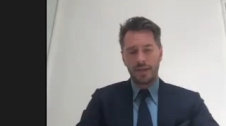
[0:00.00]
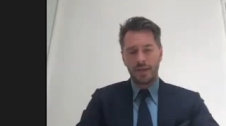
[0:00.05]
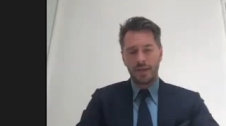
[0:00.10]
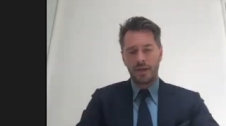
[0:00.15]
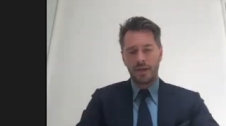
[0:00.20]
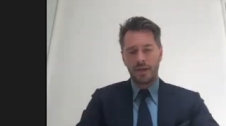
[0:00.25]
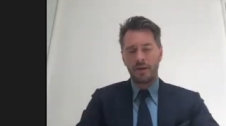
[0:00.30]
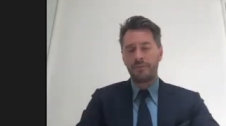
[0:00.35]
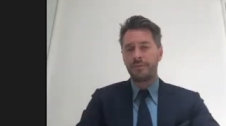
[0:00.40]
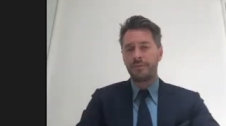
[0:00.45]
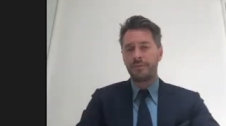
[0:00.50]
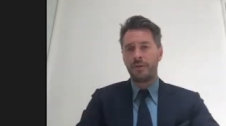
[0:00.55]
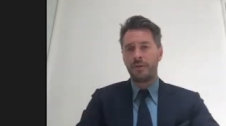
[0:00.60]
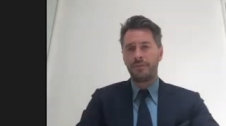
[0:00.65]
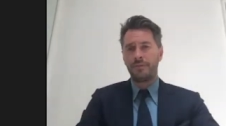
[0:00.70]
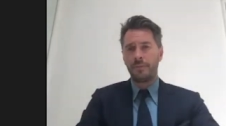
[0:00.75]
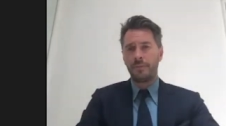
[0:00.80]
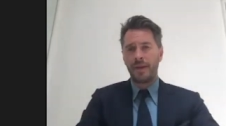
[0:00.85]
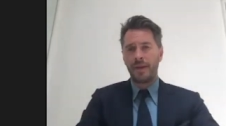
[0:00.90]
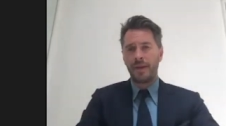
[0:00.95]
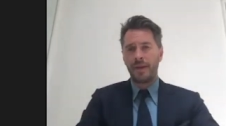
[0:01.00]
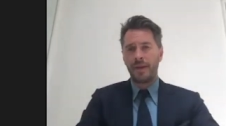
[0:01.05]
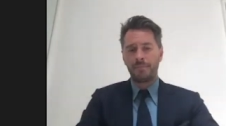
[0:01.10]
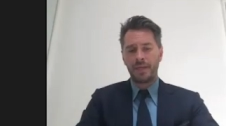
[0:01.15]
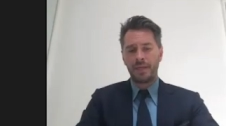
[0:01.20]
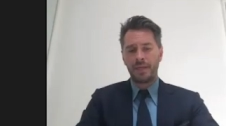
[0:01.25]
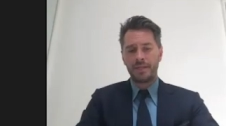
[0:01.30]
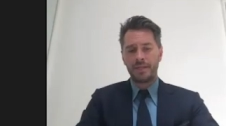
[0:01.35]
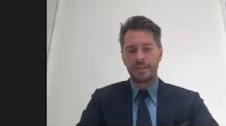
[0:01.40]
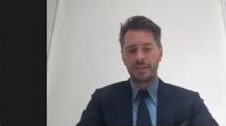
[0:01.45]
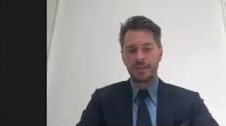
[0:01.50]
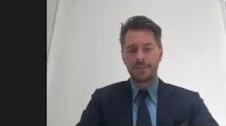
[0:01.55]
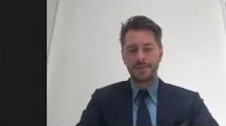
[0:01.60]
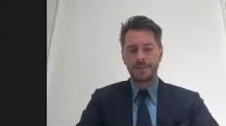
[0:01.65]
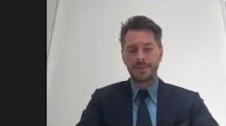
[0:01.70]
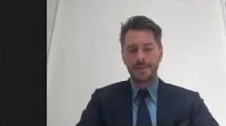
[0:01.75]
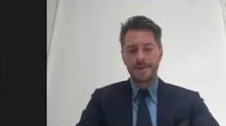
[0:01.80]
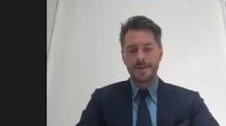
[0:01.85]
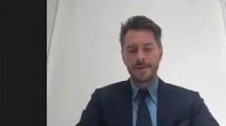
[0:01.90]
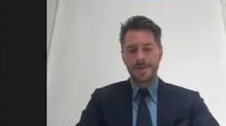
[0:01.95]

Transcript: off the peg pieces.